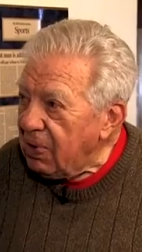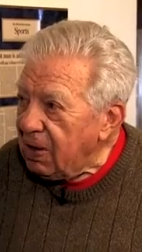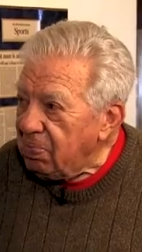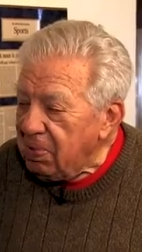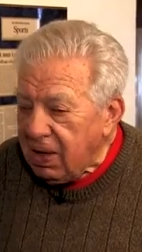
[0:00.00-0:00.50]

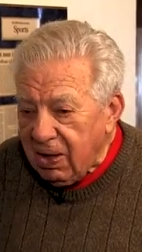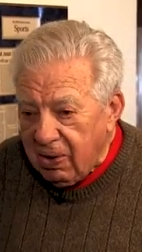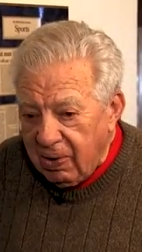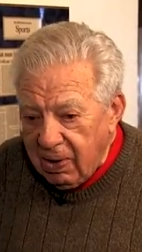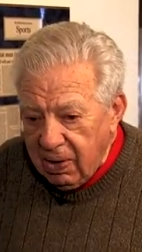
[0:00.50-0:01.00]
wouldn't even be
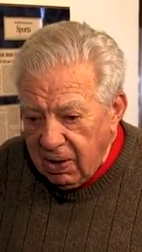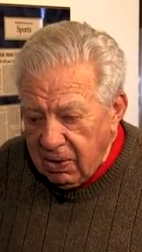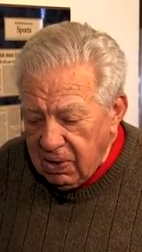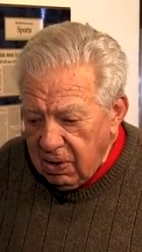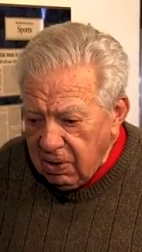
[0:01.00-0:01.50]
here." He
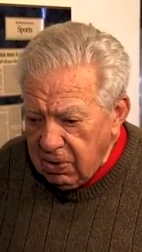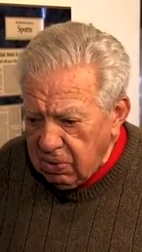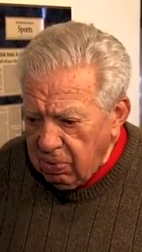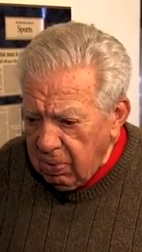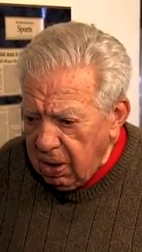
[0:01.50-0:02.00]

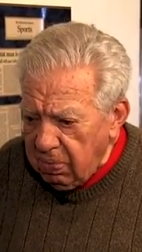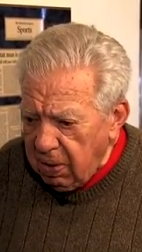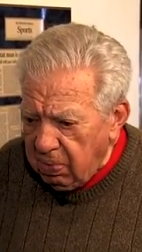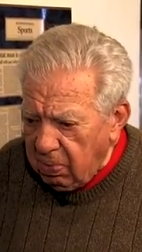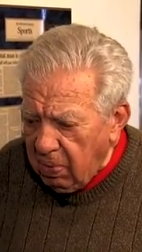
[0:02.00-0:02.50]
says, "What do you
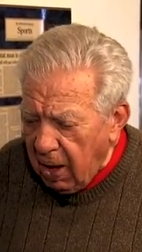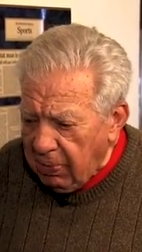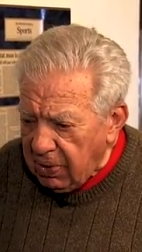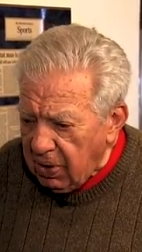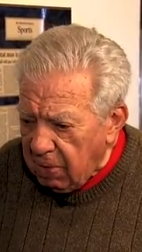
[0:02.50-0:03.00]
mean? Why
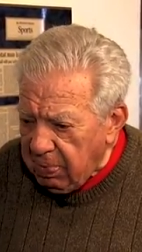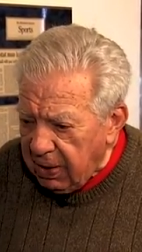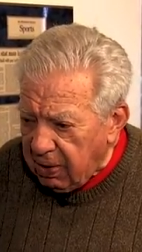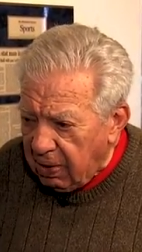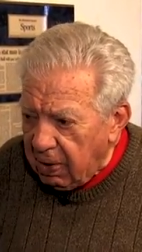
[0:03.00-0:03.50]
wouldn't I
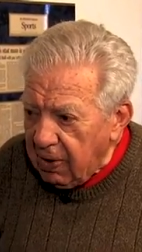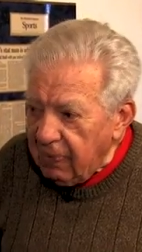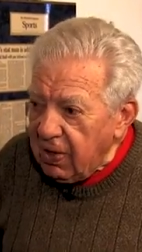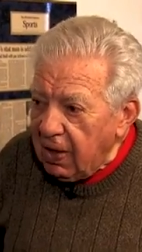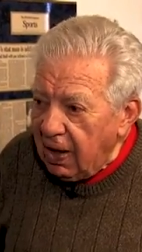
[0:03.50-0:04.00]
be here?"
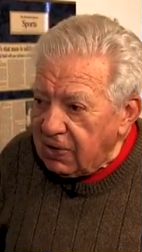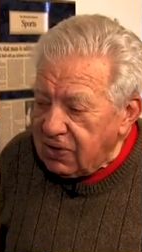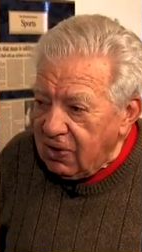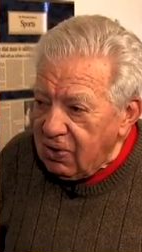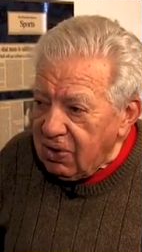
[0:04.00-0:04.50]
I
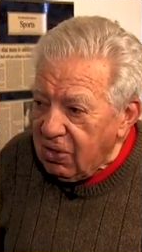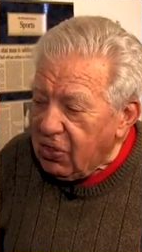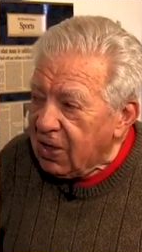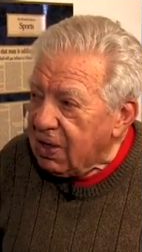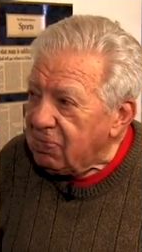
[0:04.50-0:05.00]
said, "Who do you think